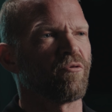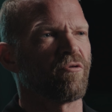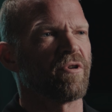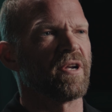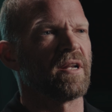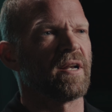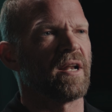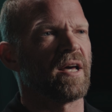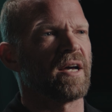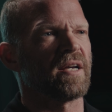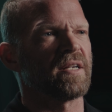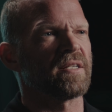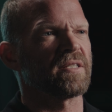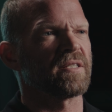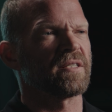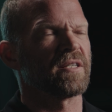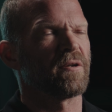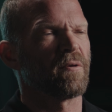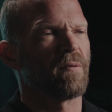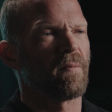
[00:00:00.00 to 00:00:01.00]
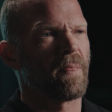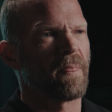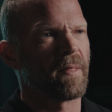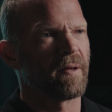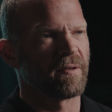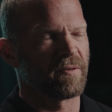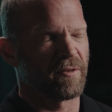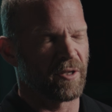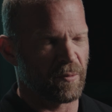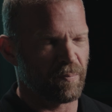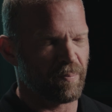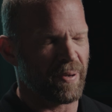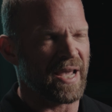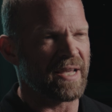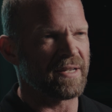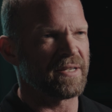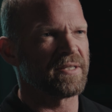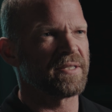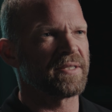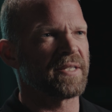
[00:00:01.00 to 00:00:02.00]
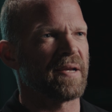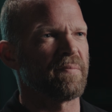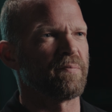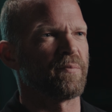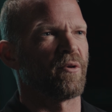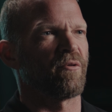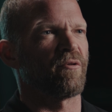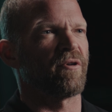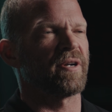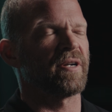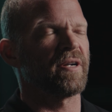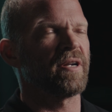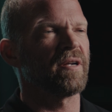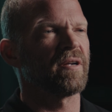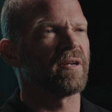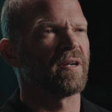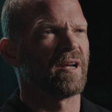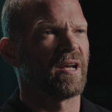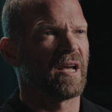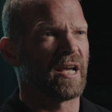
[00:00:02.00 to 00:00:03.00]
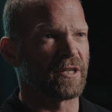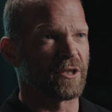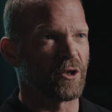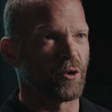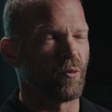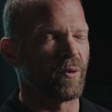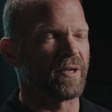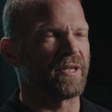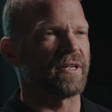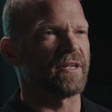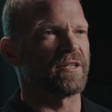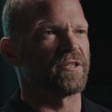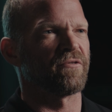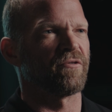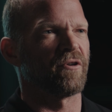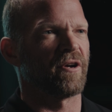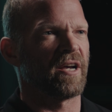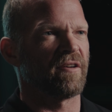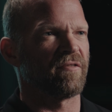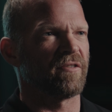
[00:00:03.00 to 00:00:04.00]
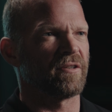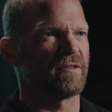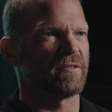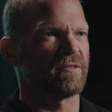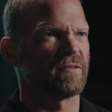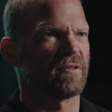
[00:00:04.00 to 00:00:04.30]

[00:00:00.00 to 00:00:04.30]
realize that pain is temporary and quitting is forever.